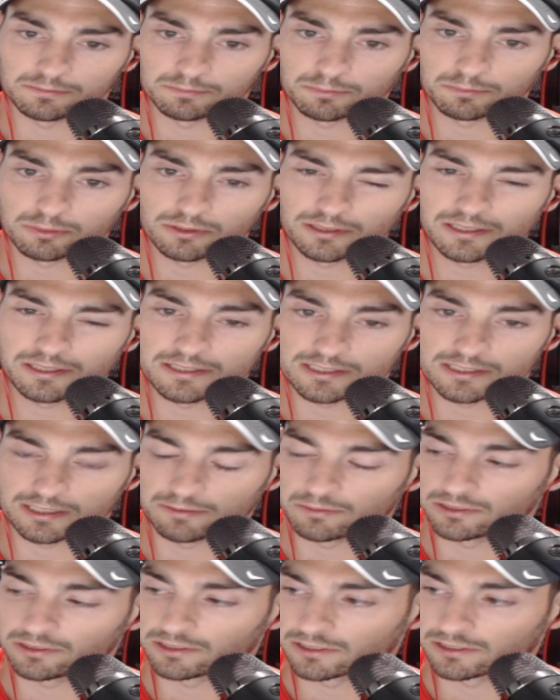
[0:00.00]
pretty
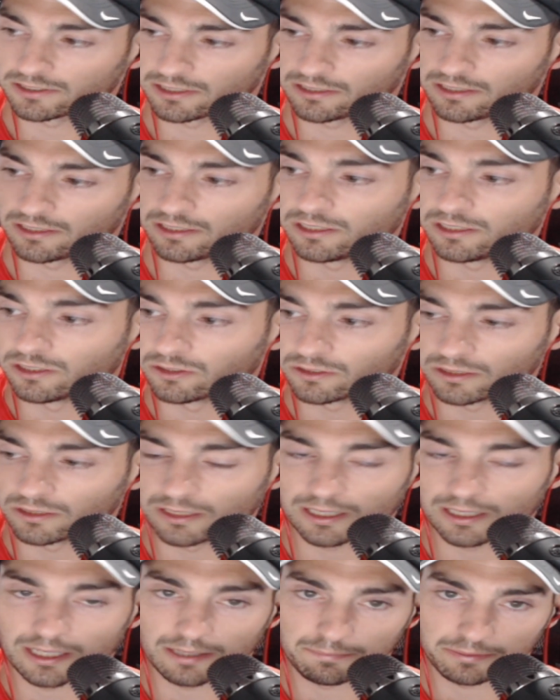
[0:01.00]
similar to the
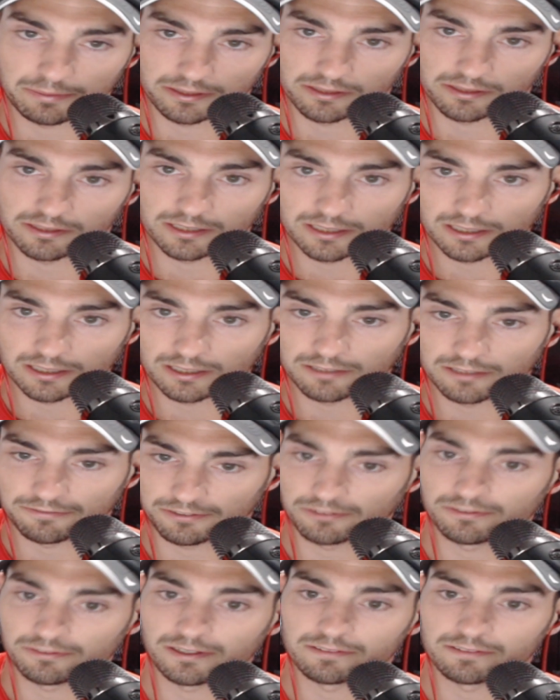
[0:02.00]
Yola Hyperion if
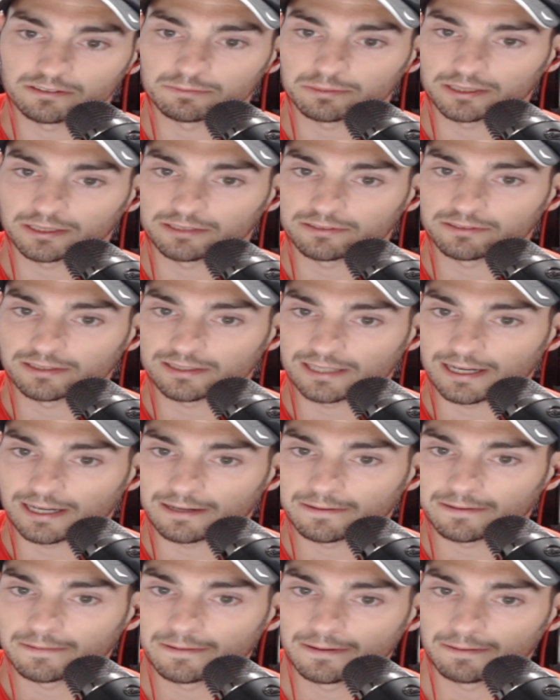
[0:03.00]
you've ever played with that,